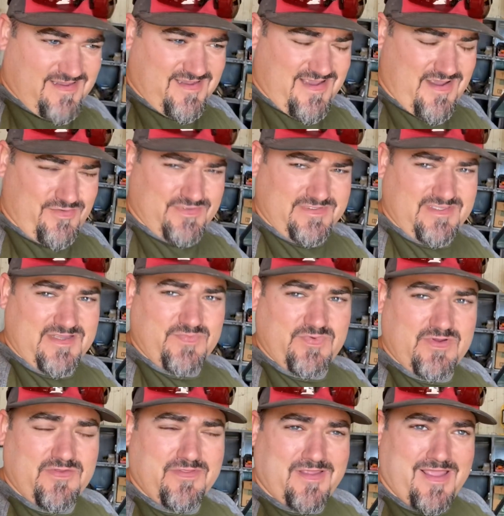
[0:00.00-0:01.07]
I was sleeping
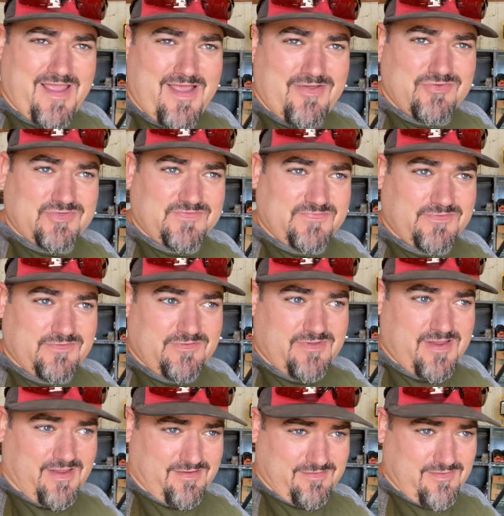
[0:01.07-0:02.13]
on the couch for
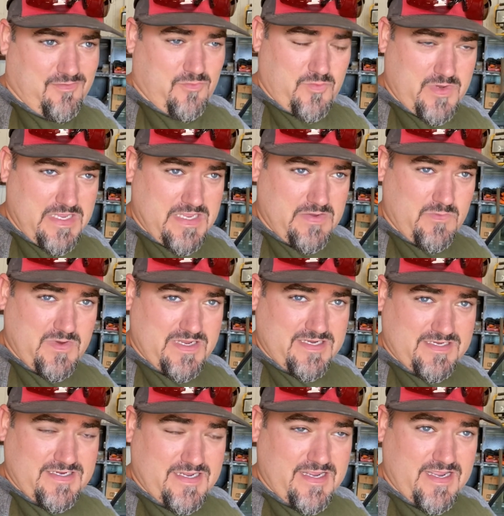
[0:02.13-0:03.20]
like a week
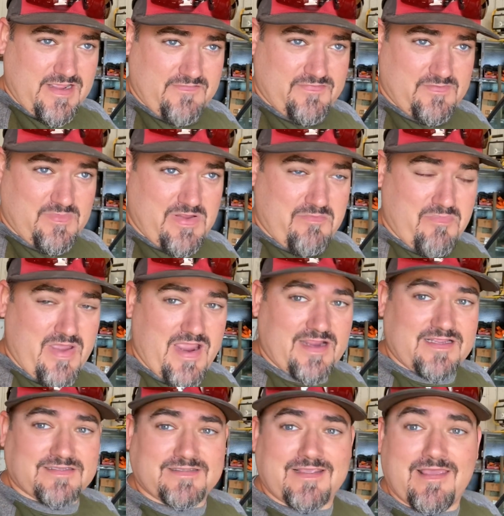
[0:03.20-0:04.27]
and a half, and my
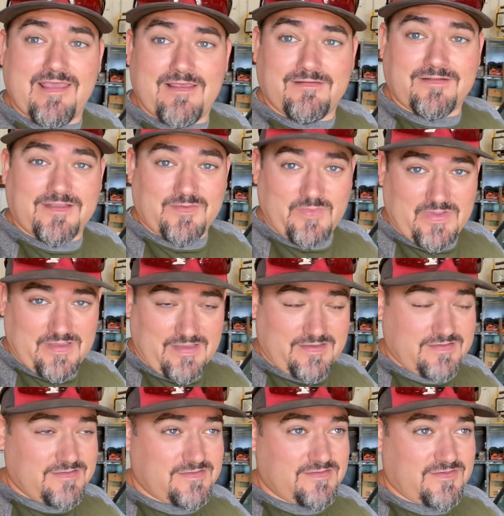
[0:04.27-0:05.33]
back is killing me.
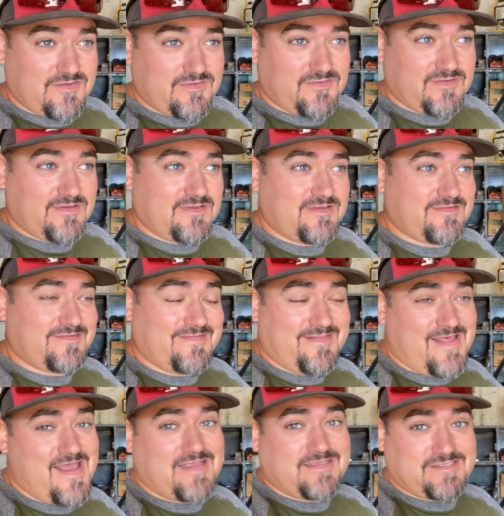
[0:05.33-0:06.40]
So
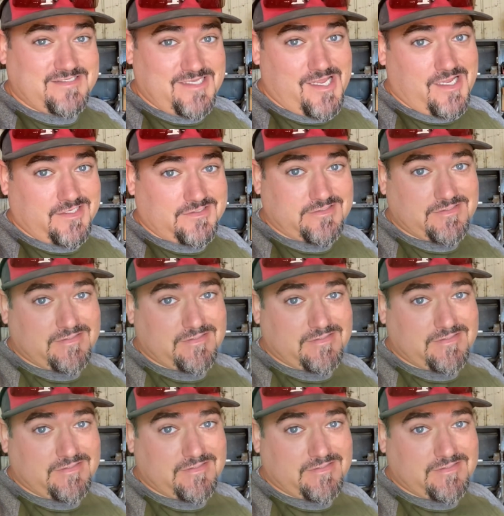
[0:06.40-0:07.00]
that sucks.